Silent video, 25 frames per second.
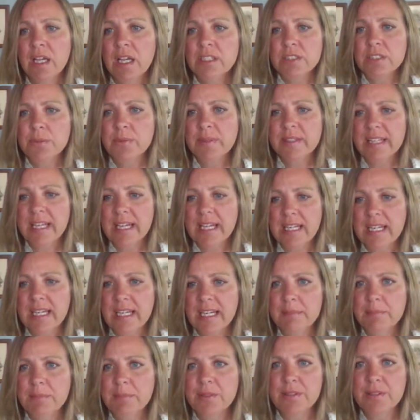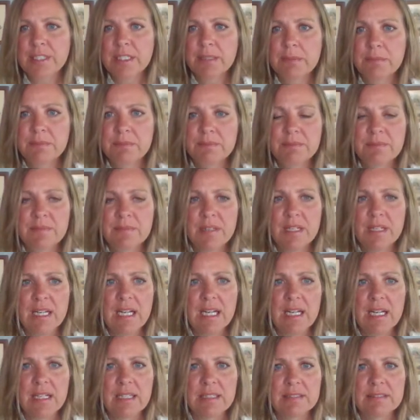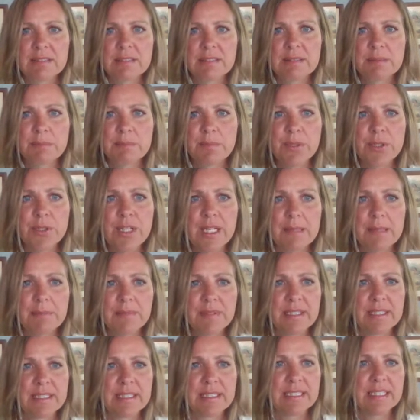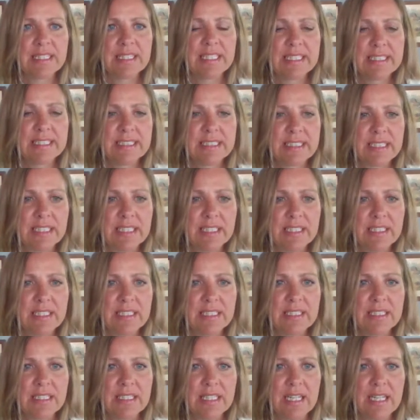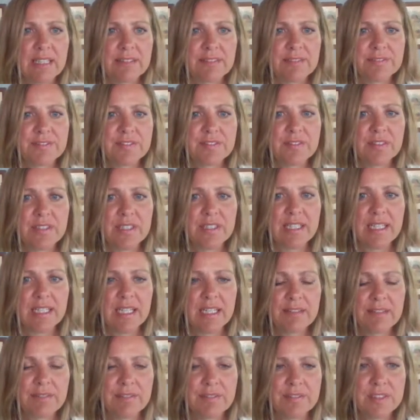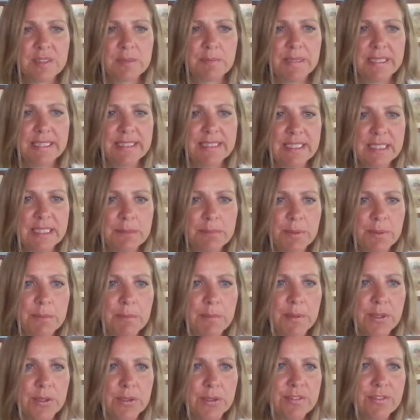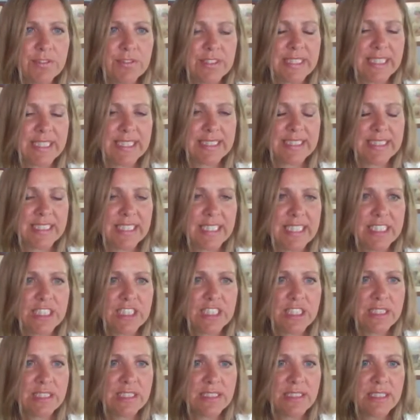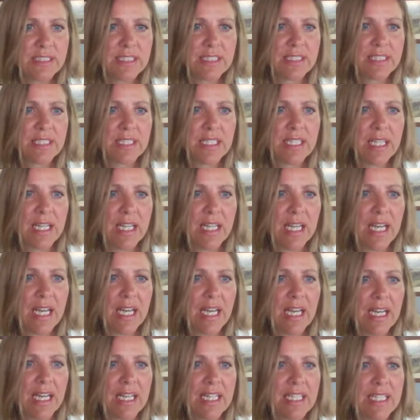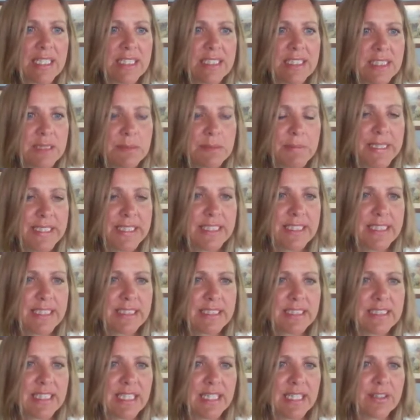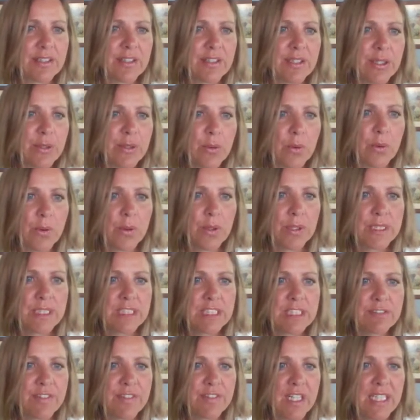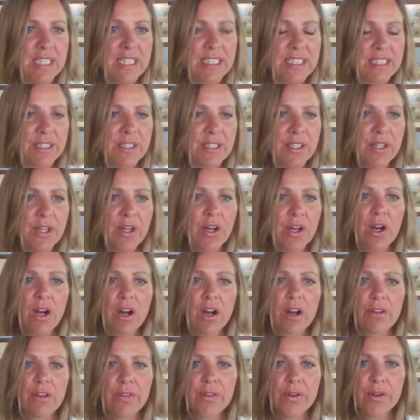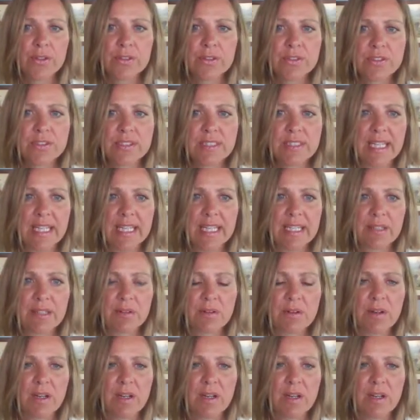So with that, I'm going to uh, put up the list of, of species proposed for designations. Uh, species that are in orange font are those that